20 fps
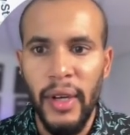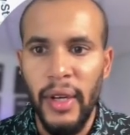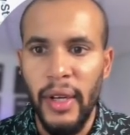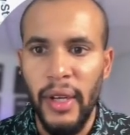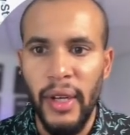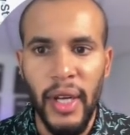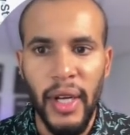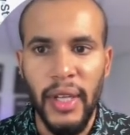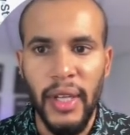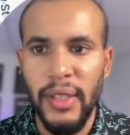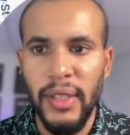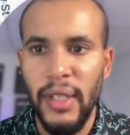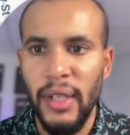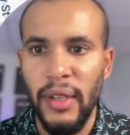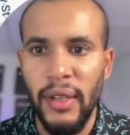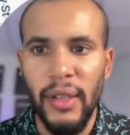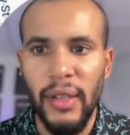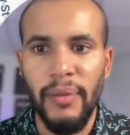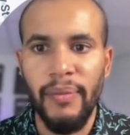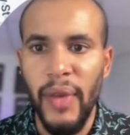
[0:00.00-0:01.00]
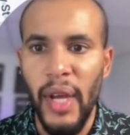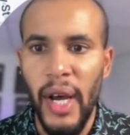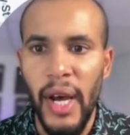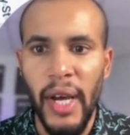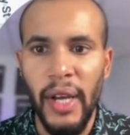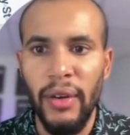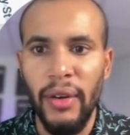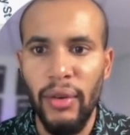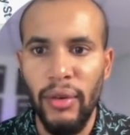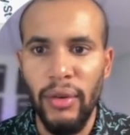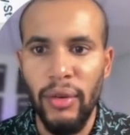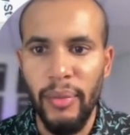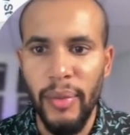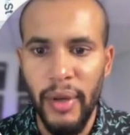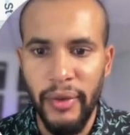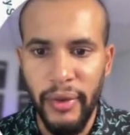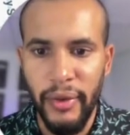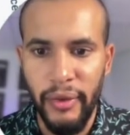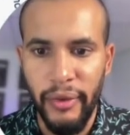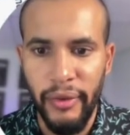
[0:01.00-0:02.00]
And like I said, I know New
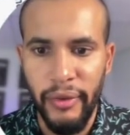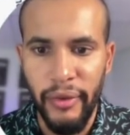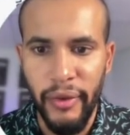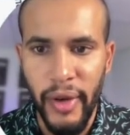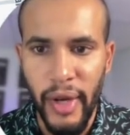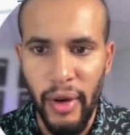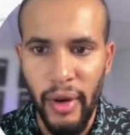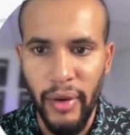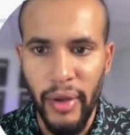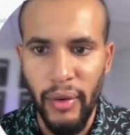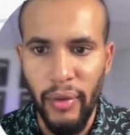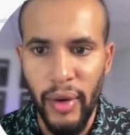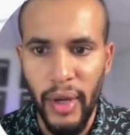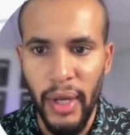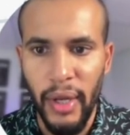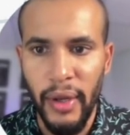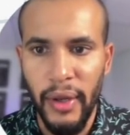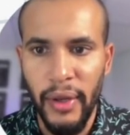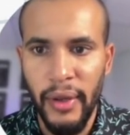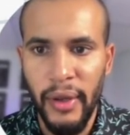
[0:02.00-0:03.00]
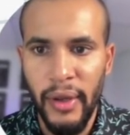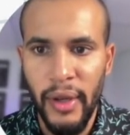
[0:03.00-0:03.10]
Bedford very well.